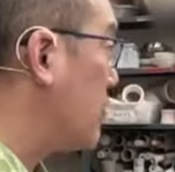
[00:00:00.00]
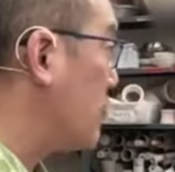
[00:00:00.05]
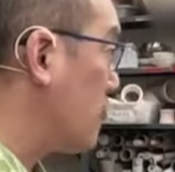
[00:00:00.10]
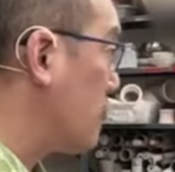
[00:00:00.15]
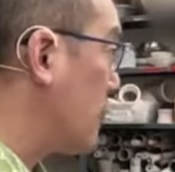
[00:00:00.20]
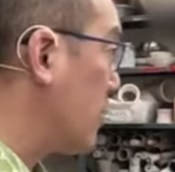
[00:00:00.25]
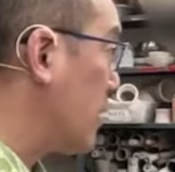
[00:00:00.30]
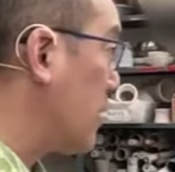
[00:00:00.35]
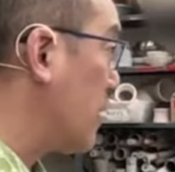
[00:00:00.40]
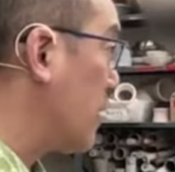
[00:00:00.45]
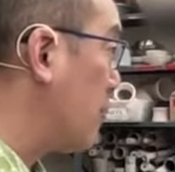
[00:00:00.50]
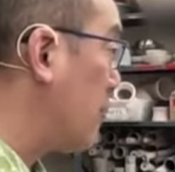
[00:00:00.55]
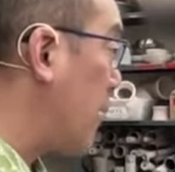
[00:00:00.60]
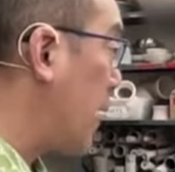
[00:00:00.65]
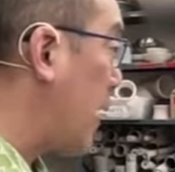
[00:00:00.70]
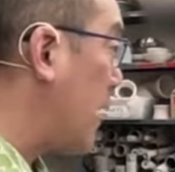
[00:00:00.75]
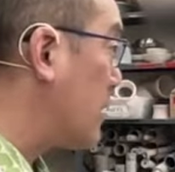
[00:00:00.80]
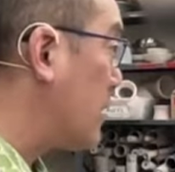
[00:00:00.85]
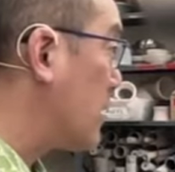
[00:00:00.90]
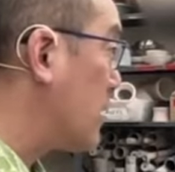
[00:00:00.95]
So pick a
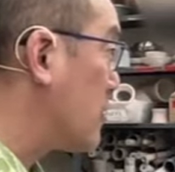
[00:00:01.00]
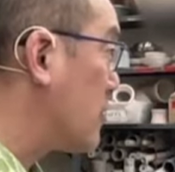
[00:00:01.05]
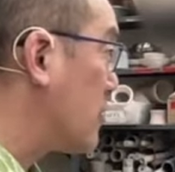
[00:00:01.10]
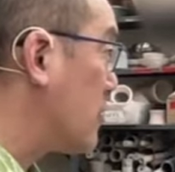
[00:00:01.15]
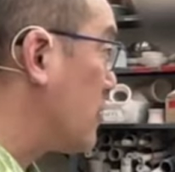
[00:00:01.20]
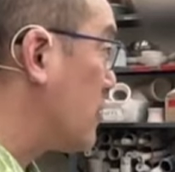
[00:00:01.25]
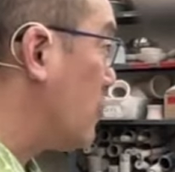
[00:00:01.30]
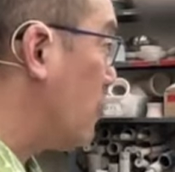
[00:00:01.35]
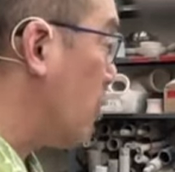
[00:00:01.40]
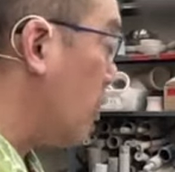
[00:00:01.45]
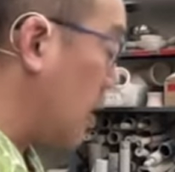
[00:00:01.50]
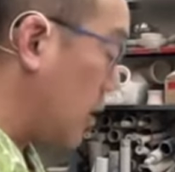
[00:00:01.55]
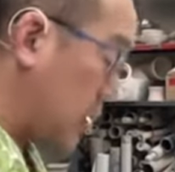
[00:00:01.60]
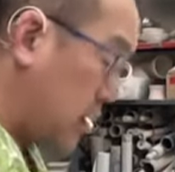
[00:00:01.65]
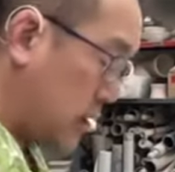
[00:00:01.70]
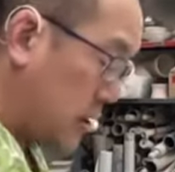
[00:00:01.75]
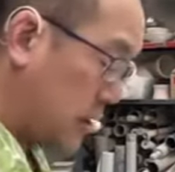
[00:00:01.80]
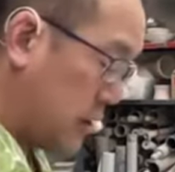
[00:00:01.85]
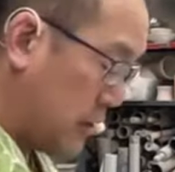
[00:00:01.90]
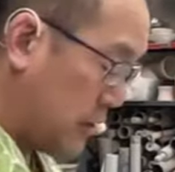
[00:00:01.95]
bat that's gonna
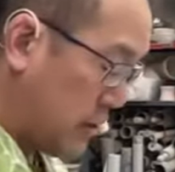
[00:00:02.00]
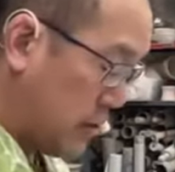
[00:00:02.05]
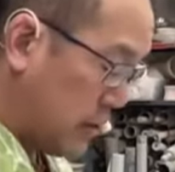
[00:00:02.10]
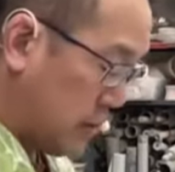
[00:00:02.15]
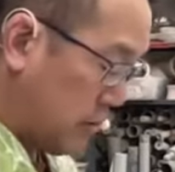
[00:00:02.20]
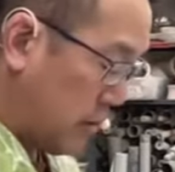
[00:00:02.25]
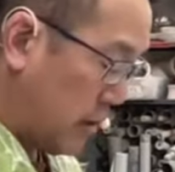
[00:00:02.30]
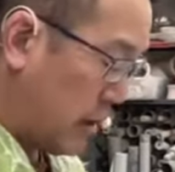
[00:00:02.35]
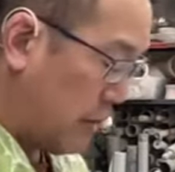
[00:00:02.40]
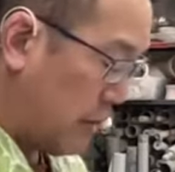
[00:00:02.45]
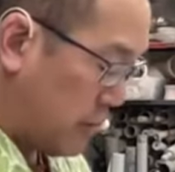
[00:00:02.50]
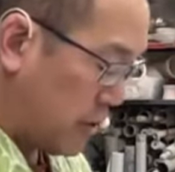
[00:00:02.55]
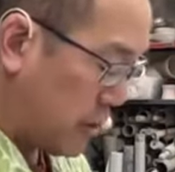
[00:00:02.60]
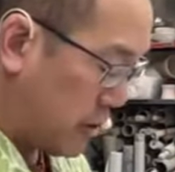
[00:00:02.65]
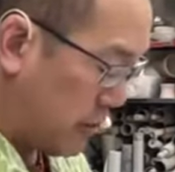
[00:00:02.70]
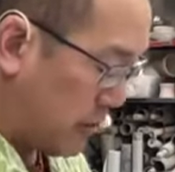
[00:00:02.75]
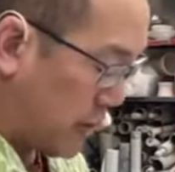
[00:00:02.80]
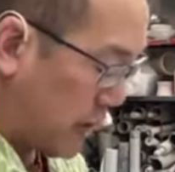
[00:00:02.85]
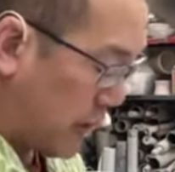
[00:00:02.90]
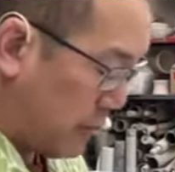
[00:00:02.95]
work, right? We're
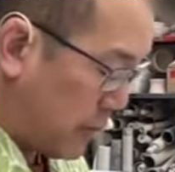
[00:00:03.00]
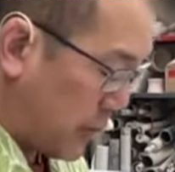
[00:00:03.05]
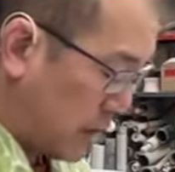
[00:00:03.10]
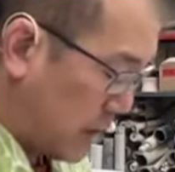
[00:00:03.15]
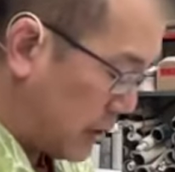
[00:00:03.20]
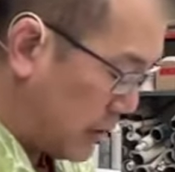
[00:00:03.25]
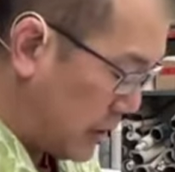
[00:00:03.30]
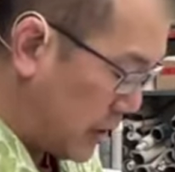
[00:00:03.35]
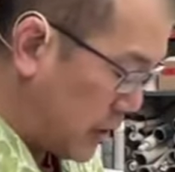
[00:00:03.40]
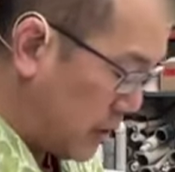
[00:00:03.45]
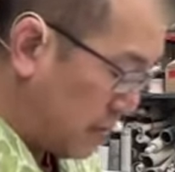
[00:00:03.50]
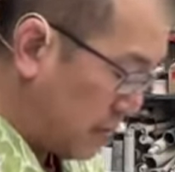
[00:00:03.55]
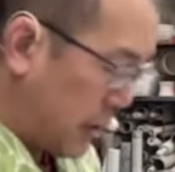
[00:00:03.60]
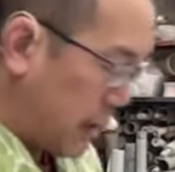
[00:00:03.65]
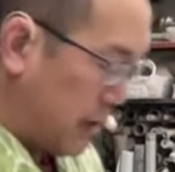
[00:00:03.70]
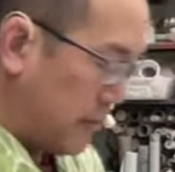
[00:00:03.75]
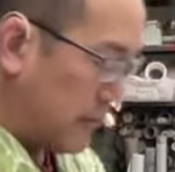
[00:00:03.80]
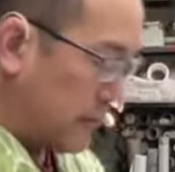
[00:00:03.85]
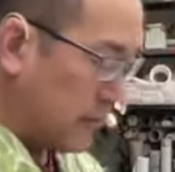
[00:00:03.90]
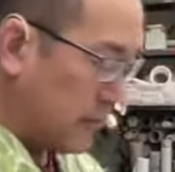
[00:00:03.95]
gonna pop it on there,
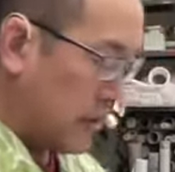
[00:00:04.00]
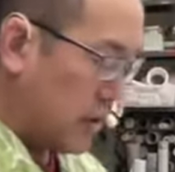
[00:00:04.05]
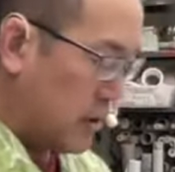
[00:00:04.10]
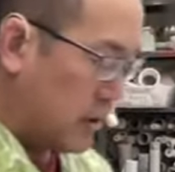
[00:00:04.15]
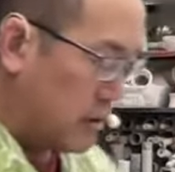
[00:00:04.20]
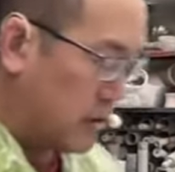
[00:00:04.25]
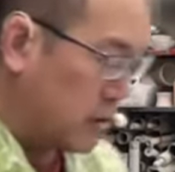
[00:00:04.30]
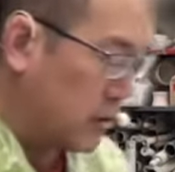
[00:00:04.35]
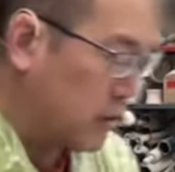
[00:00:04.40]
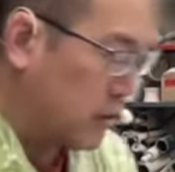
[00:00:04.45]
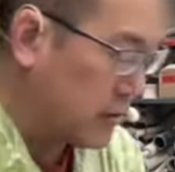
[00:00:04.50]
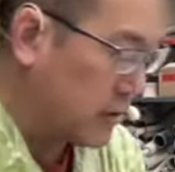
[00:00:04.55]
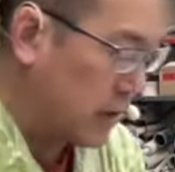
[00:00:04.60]
right? So it's